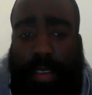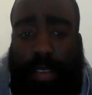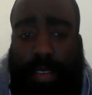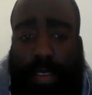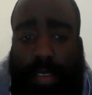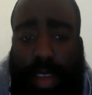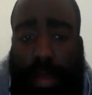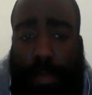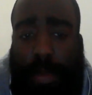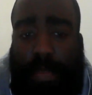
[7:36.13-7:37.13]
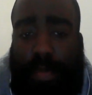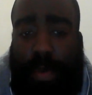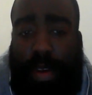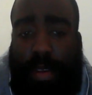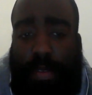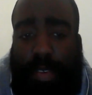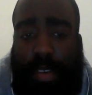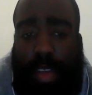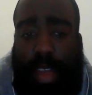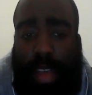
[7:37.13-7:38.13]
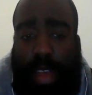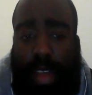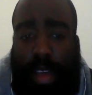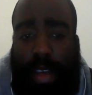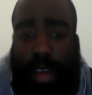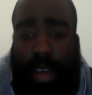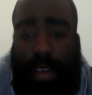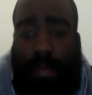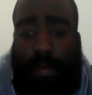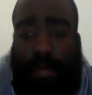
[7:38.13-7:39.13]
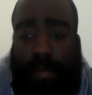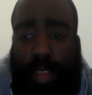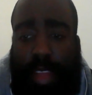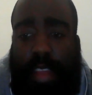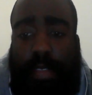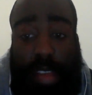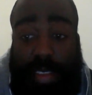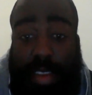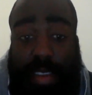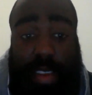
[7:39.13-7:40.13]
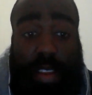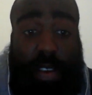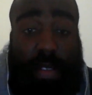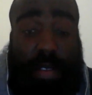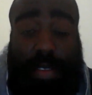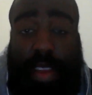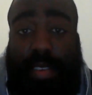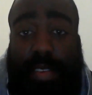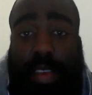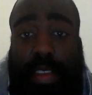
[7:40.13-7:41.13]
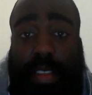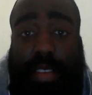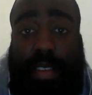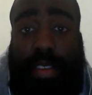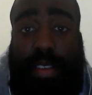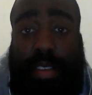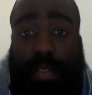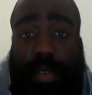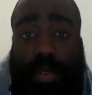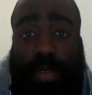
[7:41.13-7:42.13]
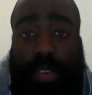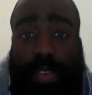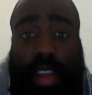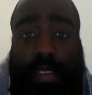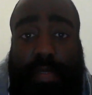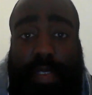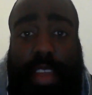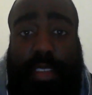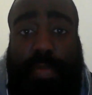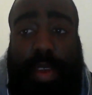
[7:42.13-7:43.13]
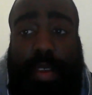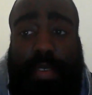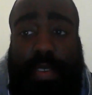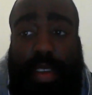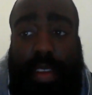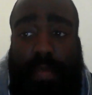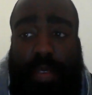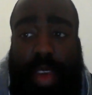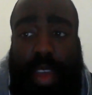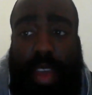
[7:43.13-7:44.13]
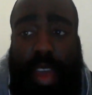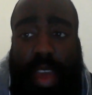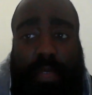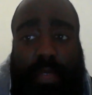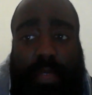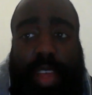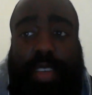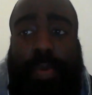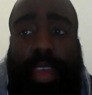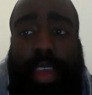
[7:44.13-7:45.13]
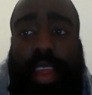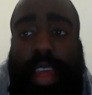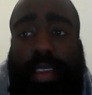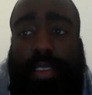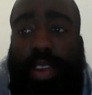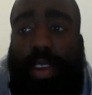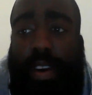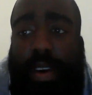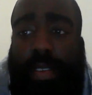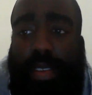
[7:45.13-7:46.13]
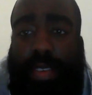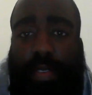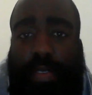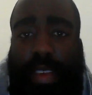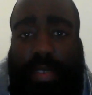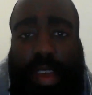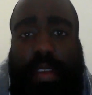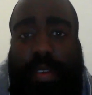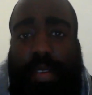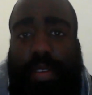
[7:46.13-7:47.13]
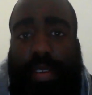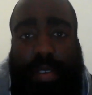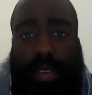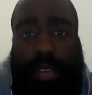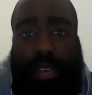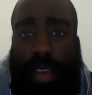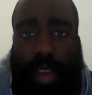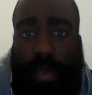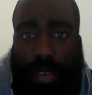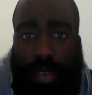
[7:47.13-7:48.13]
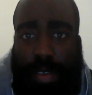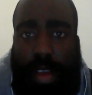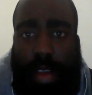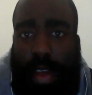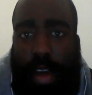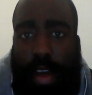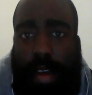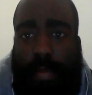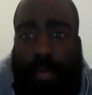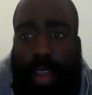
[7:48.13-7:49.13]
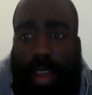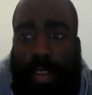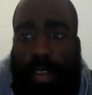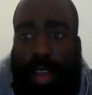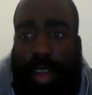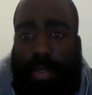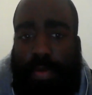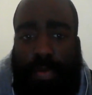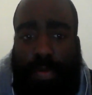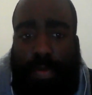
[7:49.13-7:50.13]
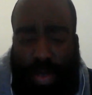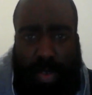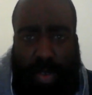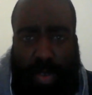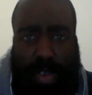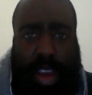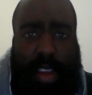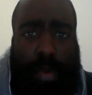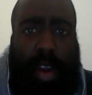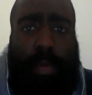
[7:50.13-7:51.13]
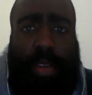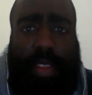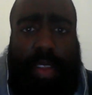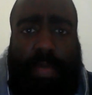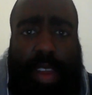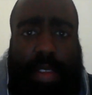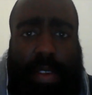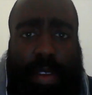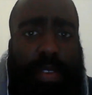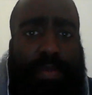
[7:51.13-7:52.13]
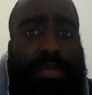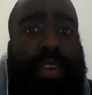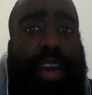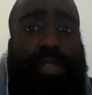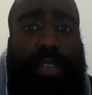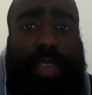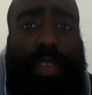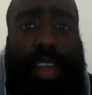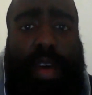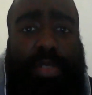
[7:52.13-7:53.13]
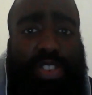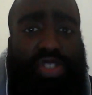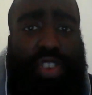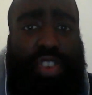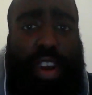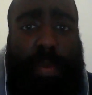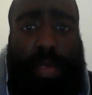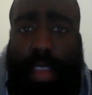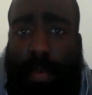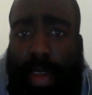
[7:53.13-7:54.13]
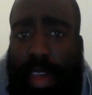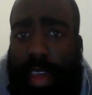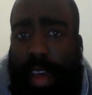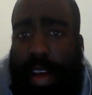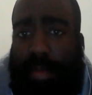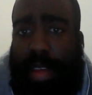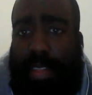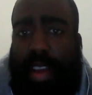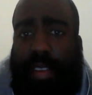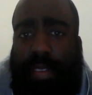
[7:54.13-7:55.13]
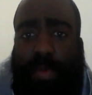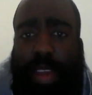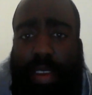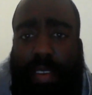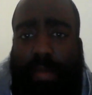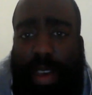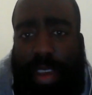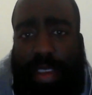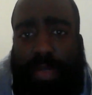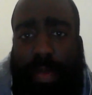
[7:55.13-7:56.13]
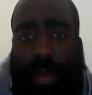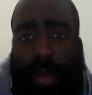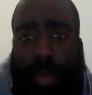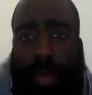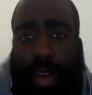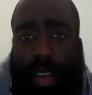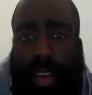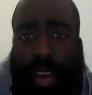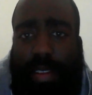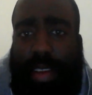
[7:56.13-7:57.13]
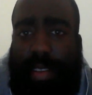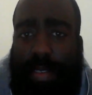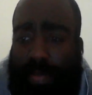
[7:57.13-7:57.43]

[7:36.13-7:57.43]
So you just got people from all over, and it sounds like in all of those cases, none of these individuals are native English speakers. Like if they speak any English at all, it's definitely a second or third language. And I guess you were helping them to either learn from scratch or to really help to sharpen them in their English speaking, I guess, from an American context.